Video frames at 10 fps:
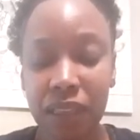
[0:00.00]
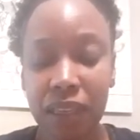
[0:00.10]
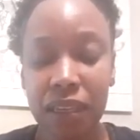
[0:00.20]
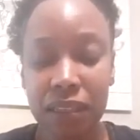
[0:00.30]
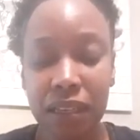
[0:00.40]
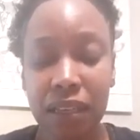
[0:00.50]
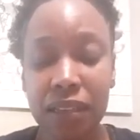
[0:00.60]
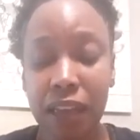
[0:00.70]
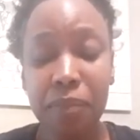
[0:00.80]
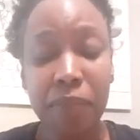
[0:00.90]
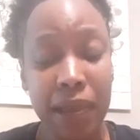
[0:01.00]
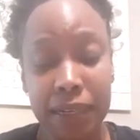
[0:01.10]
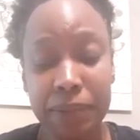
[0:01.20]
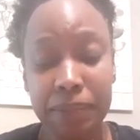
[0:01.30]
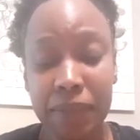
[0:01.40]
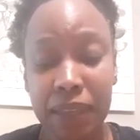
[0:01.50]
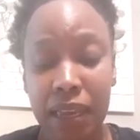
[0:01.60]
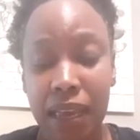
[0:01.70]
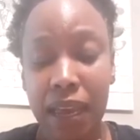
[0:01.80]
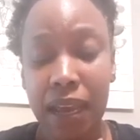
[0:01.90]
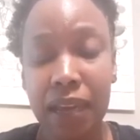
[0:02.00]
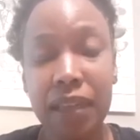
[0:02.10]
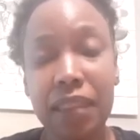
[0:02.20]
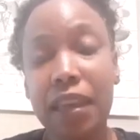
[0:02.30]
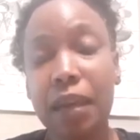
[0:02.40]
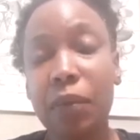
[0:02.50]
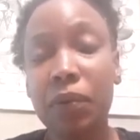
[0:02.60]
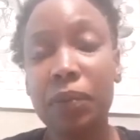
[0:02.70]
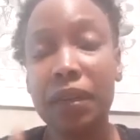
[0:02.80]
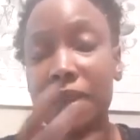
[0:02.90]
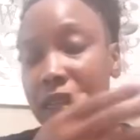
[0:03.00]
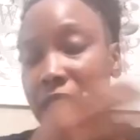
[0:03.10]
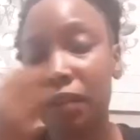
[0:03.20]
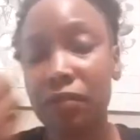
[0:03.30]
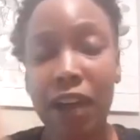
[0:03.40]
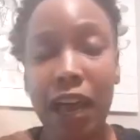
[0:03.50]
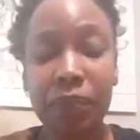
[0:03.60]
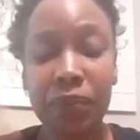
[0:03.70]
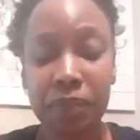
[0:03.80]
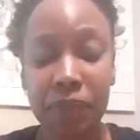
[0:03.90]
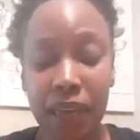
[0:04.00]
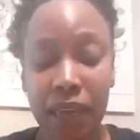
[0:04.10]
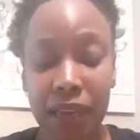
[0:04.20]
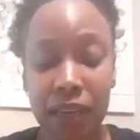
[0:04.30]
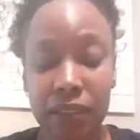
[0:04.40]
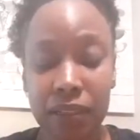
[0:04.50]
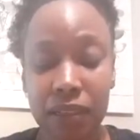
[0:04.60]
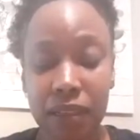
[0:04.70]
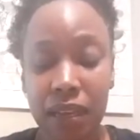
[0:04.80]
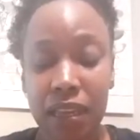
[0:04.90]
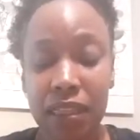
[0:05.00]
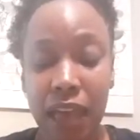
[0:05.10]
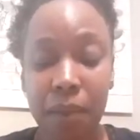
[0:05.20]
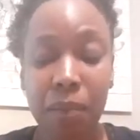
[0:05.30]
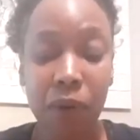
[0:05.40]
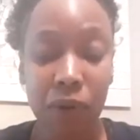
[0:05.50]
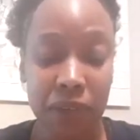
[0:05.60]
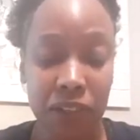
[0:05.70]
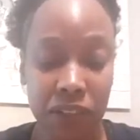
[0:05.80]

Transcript: he says, unbind him. And in that moment, they unwrap him. And that moment,